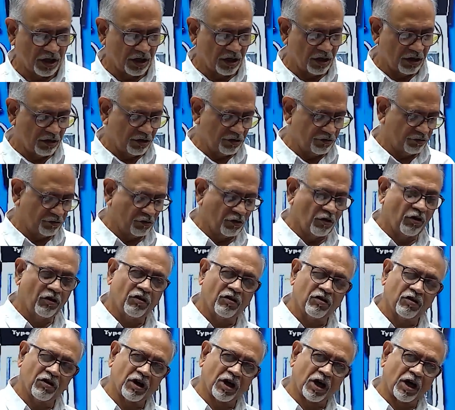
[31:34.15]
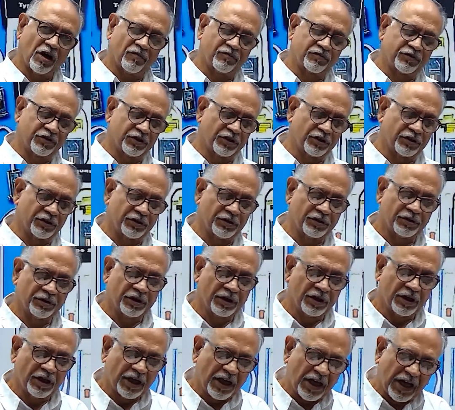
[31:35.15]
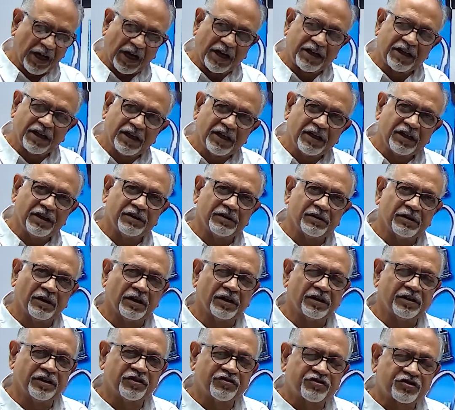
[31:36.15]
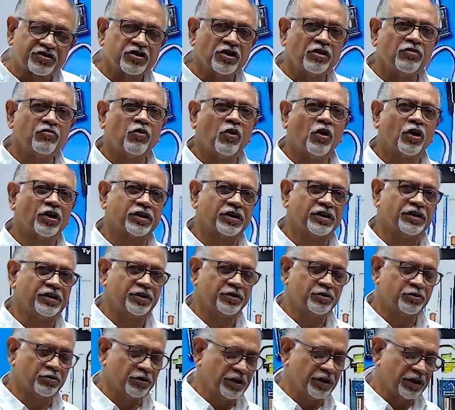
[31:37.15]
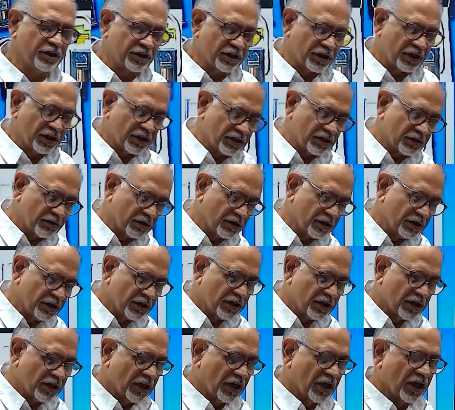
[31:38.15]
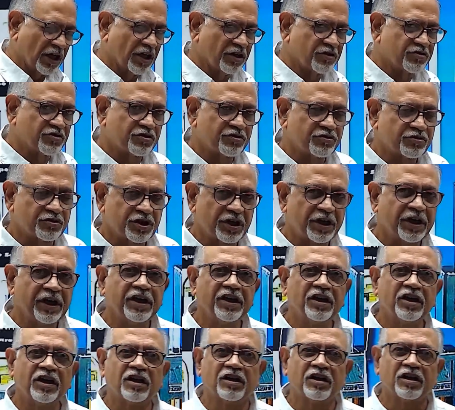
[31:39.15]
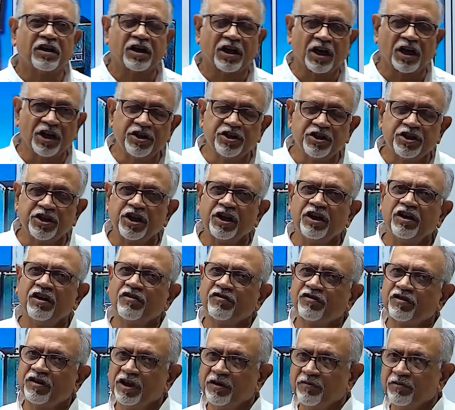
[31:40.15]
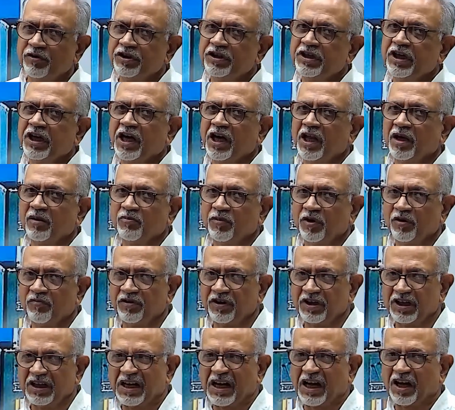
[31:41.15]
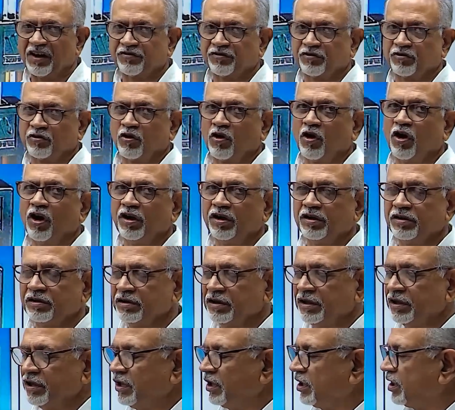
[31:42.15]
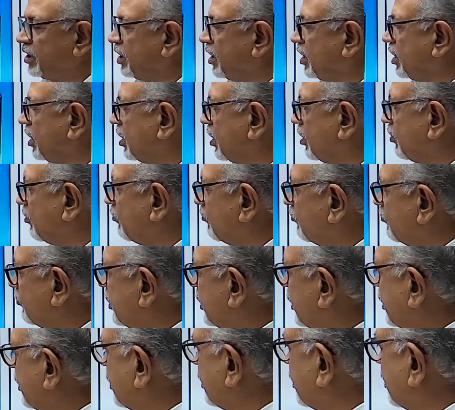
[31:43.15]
So after adding distilled water into it and stirring continuously with the help of a glass rod, we